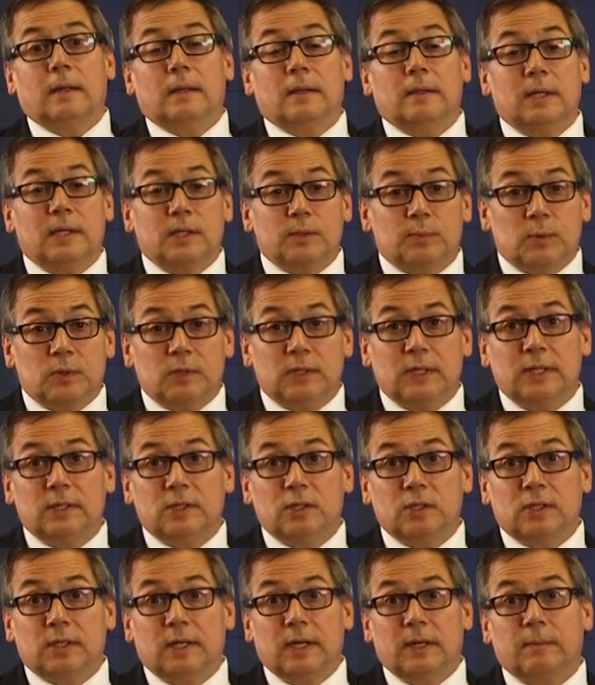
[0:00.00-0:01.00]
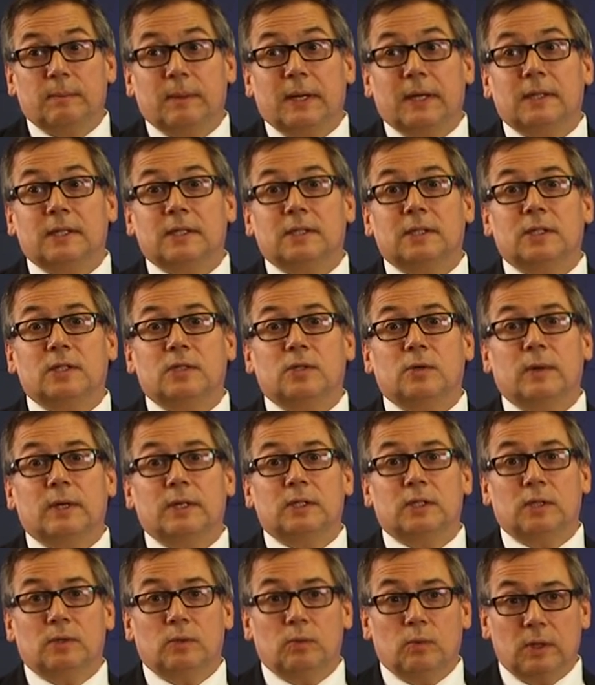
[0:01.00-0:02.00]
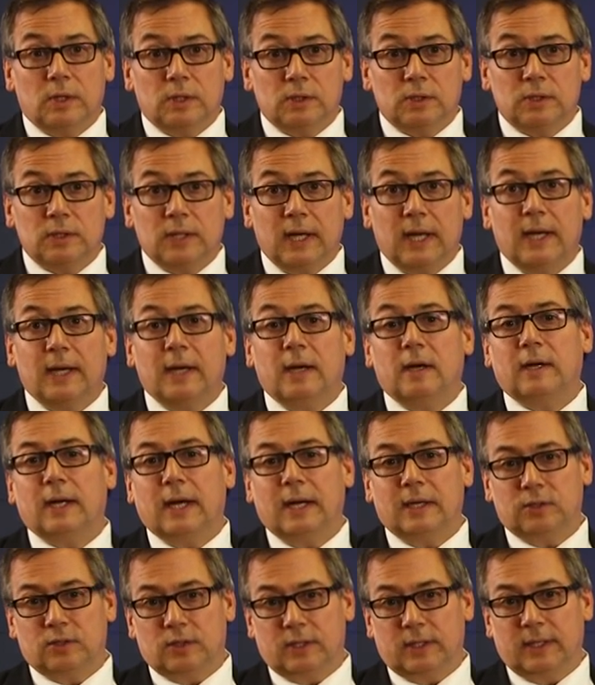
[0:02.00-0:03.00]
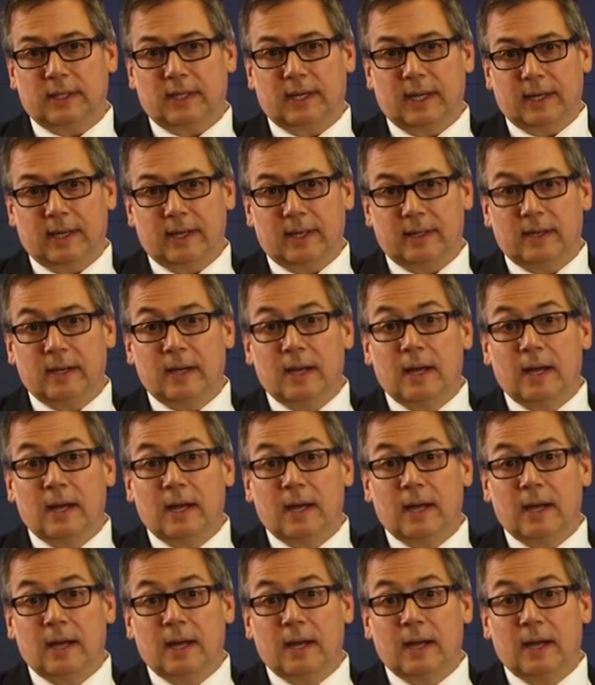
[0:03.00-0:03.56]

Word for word: these procedures can make the situation worse and are contraindicated.